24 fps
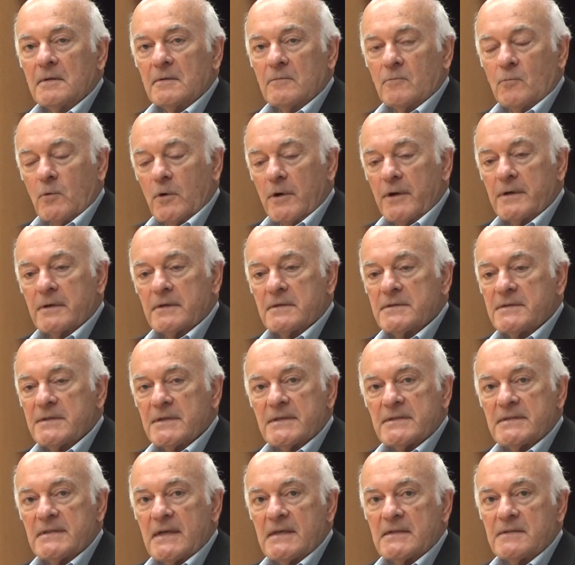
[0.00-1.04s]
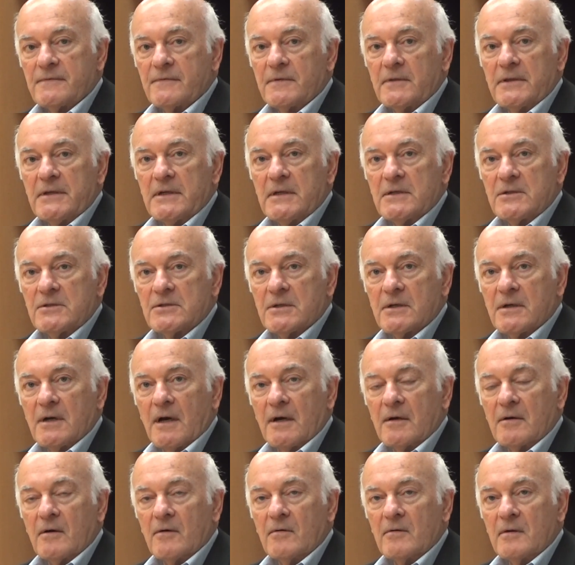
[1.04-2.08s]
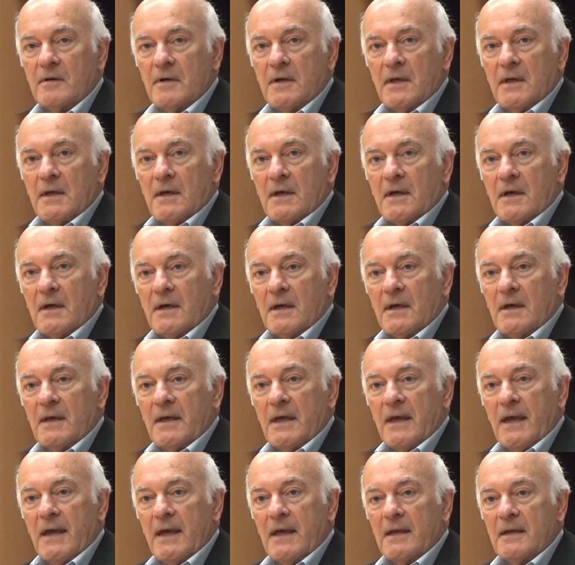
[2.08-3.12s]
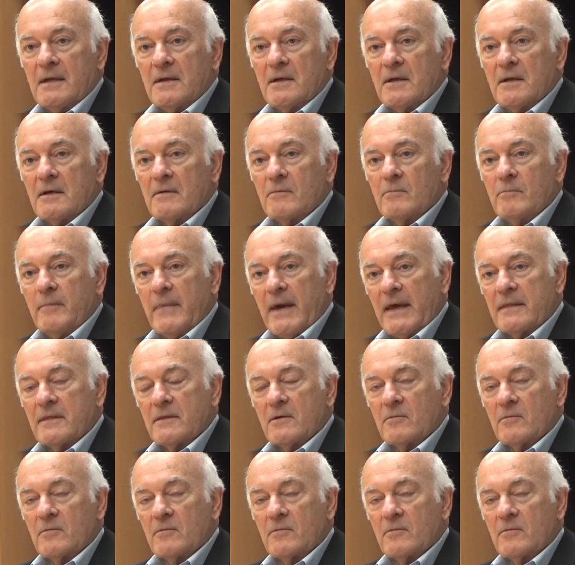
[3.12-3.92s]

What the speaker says: worked successfully in Chicago and met the